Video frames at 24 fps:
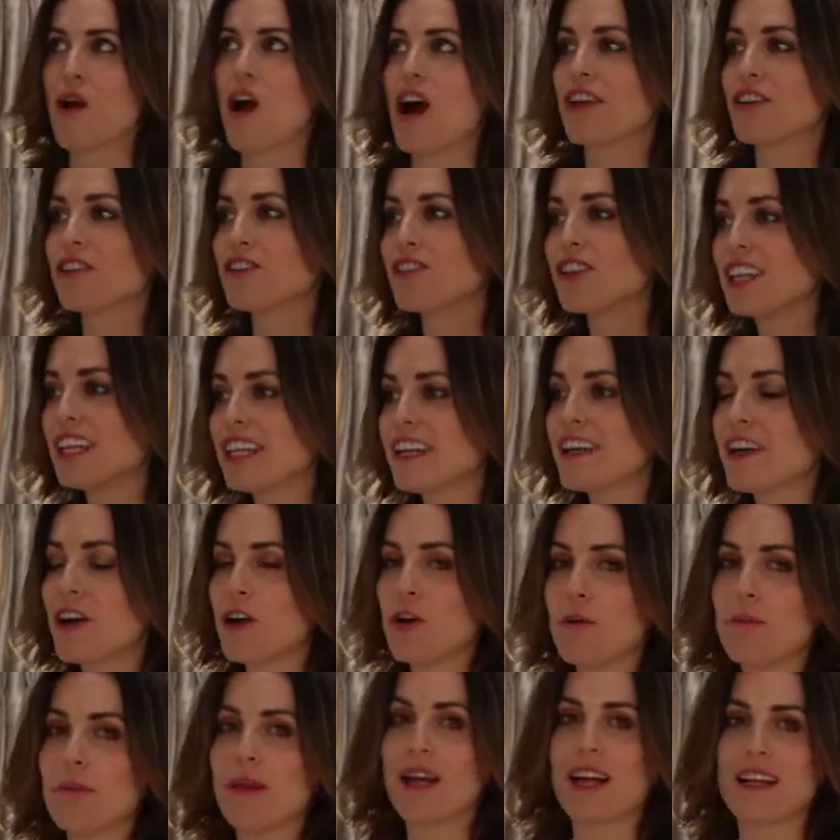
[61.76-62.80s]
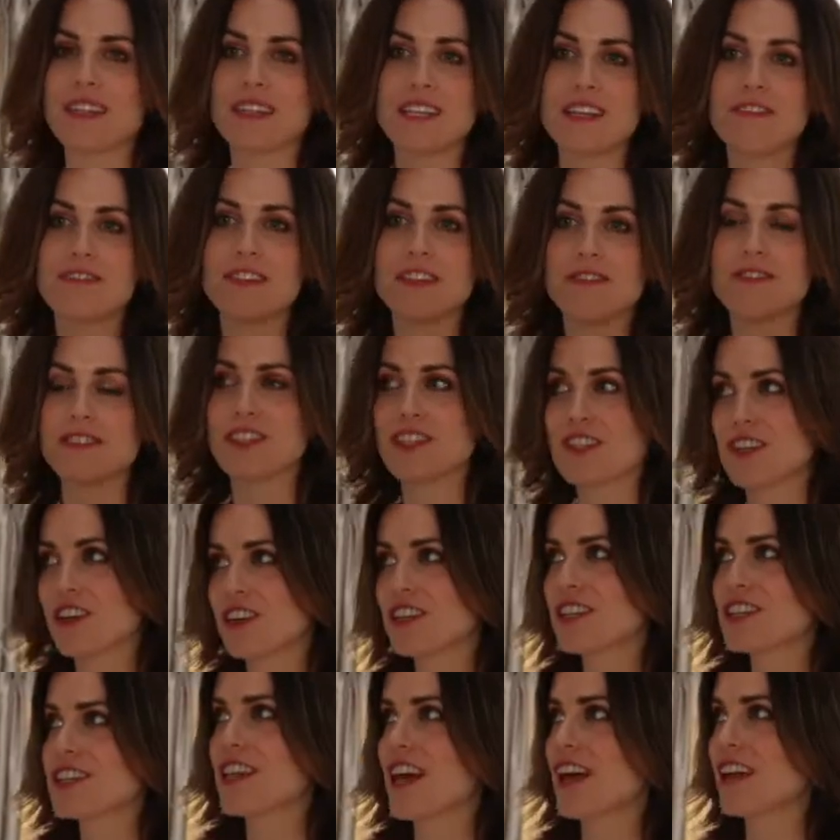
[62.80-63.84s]
on a really cold blast. Even if it's
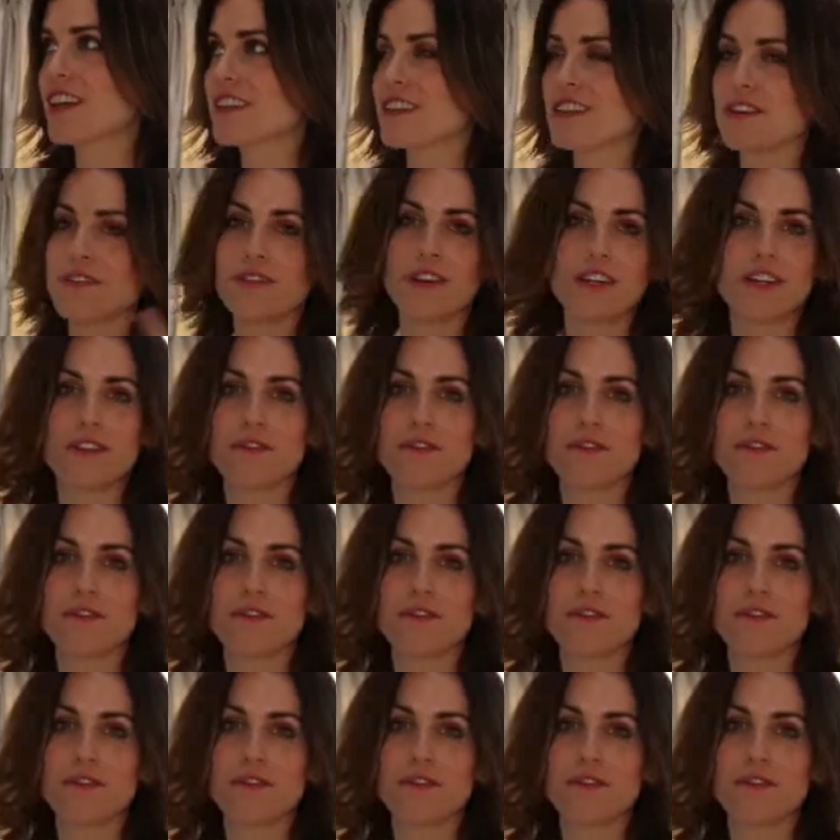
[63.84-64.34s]
30 seconds, I find